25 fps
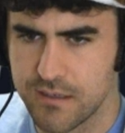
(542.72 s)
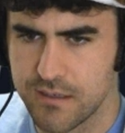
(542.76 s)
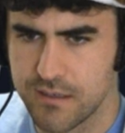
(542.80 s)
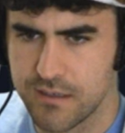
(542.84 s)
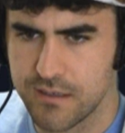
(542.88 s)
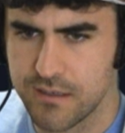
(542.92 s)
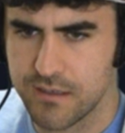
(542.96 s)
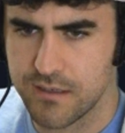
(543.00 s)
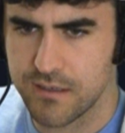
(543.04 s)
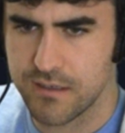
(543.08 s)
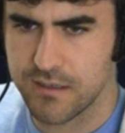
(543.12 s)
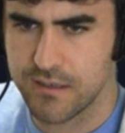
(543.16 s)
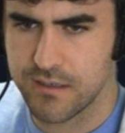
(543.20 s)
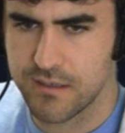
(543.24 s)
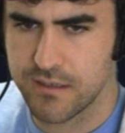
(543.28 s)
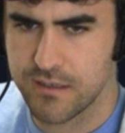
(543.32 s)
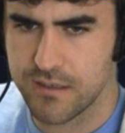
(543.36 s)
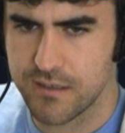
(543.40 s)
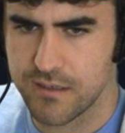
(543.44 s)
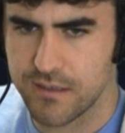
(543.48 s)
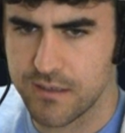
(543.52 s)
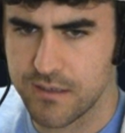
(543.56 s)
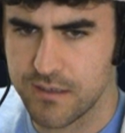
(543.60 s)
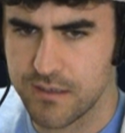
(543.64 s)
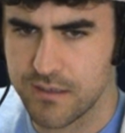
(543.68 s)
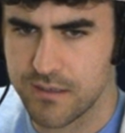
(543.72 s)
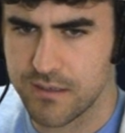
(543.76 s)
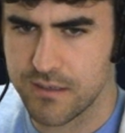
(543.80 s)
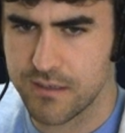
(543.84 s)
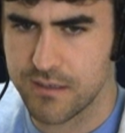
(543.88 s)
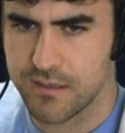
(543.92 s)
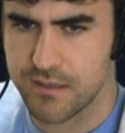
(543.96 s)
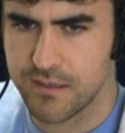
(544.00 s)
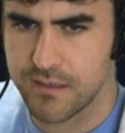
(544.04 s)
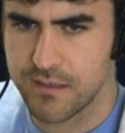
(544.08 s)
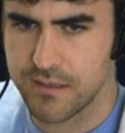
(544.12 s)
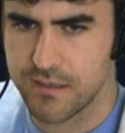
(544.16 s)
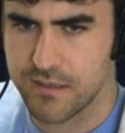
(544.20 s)

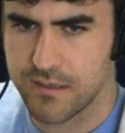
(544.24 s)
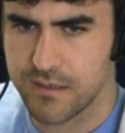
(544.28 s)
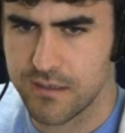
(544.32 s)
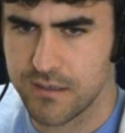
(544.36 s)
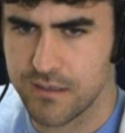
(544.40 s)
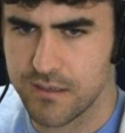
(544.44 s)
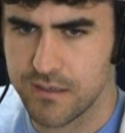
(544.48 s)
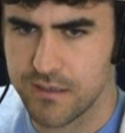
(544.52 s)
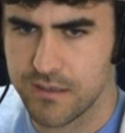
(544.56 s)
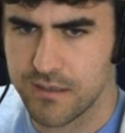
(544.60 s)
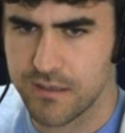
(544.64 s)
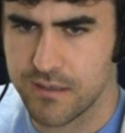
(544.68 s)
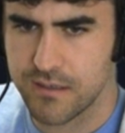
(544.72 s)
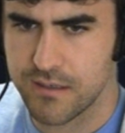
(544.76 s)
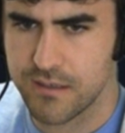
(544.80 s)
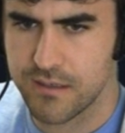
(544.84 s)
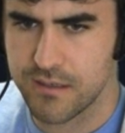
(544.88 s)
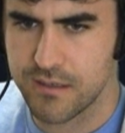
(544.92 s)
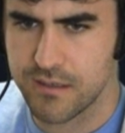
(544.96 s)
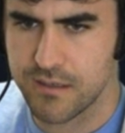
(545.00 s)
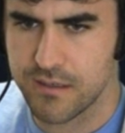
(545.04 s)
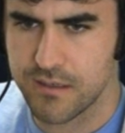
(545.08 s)
Nothing is said.